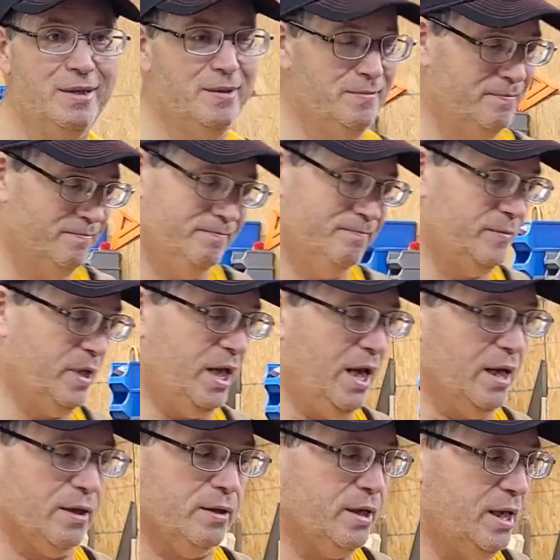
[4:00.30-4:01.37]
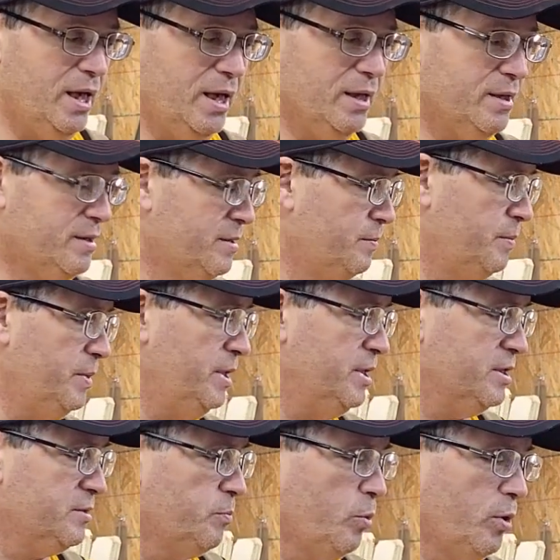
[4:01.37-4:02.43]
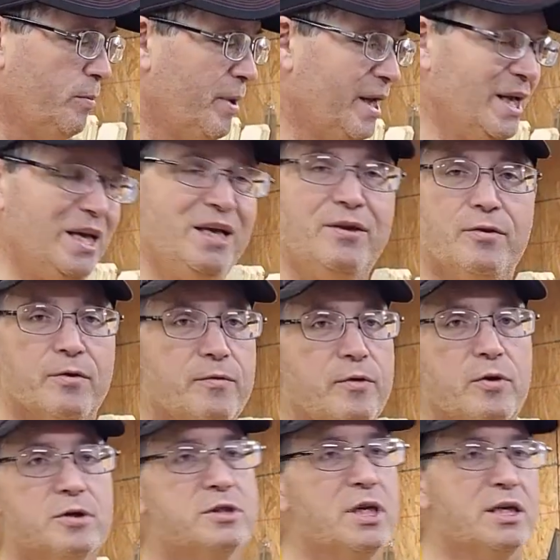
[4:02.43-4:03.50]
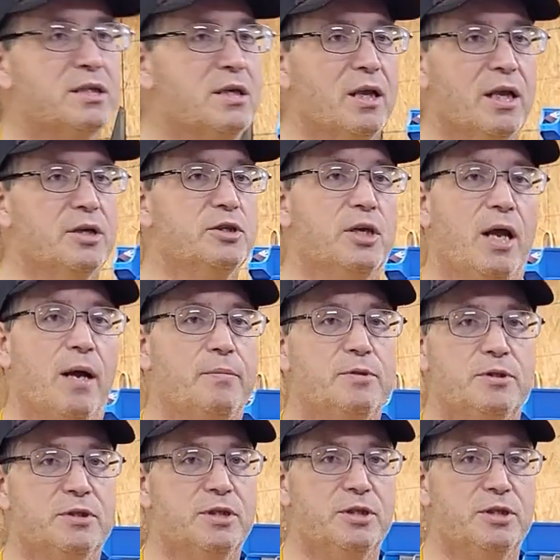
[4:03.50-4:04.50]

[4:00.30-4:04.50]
can't be disappointed by either of those dust collection options this year.